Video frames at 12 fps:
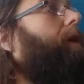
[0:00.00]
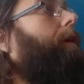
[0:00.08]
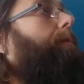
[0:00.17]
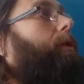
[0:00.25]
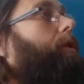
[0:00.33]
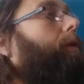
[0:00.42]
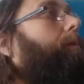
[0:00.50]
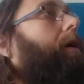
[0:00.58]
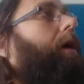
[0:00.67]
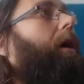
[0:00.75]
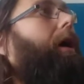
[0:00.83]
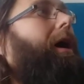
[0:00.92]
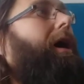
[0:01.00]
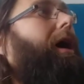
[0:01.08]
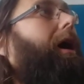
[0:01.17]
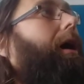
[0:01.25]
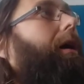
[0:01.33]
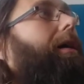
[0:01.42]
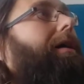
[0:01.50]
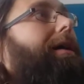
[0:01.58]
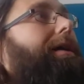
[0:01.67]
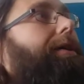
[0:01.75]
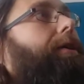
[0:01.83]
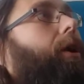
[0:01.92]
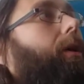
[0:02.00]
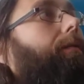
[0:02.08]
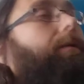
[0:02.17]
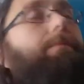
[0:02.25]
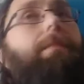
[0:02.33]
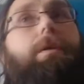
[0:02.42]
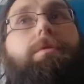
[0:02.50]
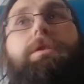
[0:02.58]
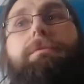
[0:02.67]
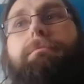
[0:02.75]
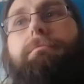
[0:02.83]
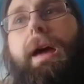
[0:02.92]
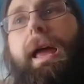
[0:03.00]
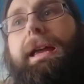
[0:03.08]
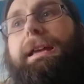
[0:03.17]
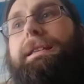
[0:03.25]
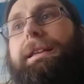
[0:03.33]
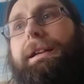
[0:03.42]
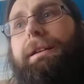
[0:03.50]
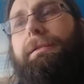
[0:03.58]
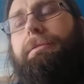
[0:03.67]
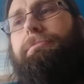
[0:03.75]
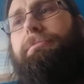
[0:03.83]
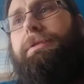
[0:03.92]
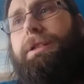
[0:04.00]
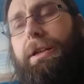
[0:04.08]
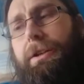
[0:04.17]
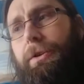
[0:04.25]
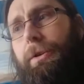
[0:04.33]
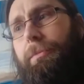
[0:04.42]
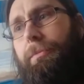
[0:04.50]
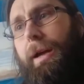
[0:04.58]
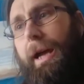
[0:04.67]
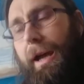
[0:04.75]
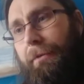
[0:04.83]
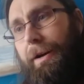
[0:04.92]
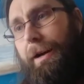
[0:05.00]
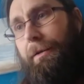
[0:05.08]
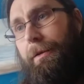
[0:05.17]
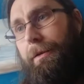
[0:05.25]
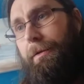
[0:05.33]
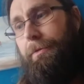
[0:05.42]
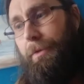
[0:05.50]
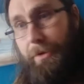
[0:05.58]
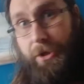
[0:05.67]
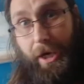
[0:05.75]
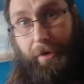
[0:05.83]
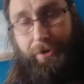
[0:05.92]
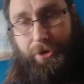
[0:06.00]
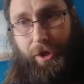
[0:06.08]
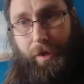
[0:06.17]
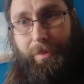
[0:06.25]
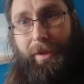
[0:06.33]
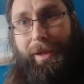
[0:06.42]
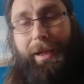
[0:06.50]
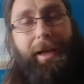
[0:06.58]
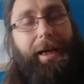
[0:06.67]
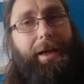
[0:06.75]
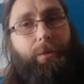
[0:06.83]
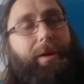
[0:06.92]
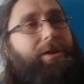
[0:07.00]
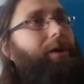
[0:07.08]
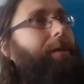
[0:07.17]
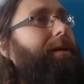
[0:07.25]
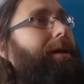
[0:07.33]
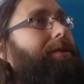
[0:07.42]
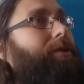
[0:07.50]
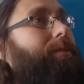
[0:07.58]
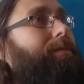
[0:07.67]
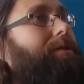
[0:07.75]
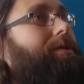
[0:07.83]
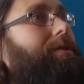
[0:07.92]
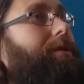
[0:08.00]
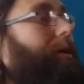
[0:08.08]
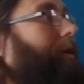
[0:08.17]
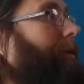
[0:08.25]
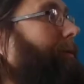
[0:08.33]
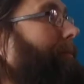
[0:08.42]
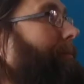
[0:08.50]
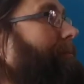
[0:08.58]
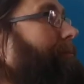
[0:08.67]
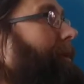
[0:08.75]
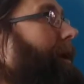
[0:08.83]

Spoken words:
that I put up, I got the most amazing deal ever from a charity shop in which I picked up some